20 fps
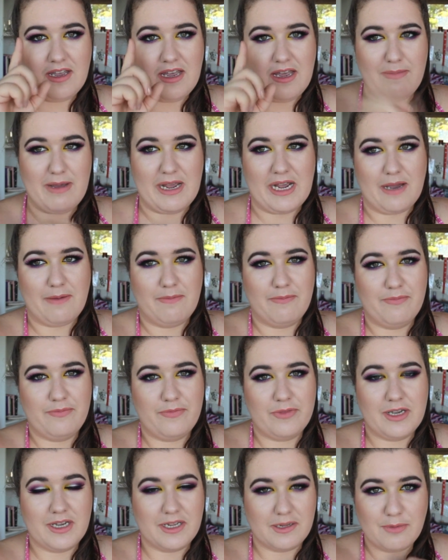and makeup
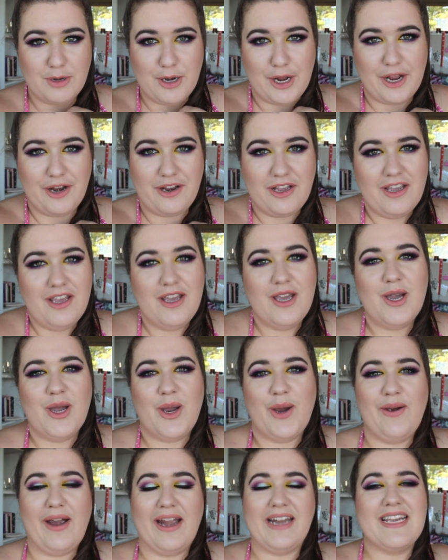because I'm a nerd.
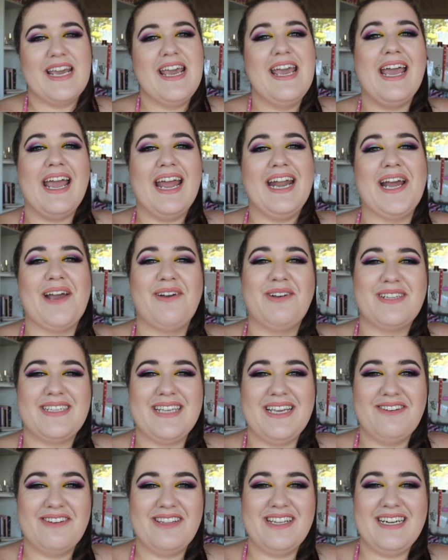Alright, and I will
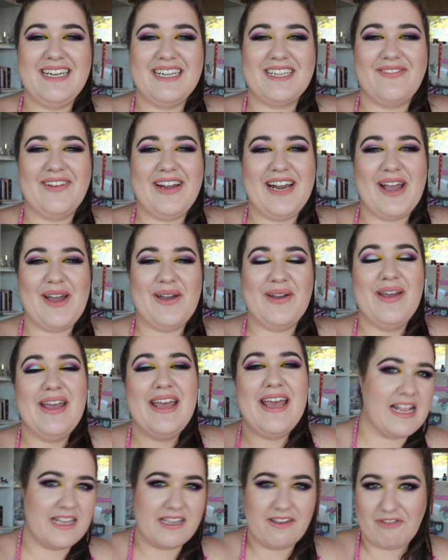see you in the next video.
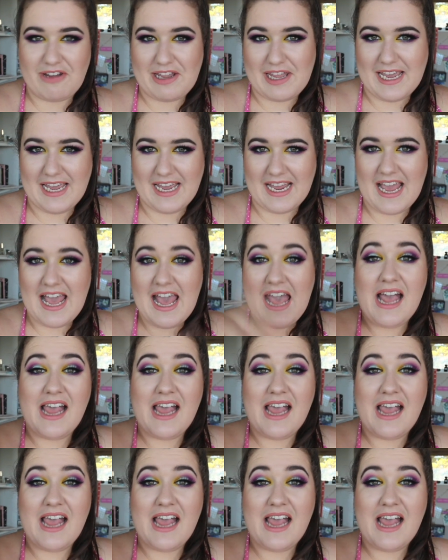That's everything.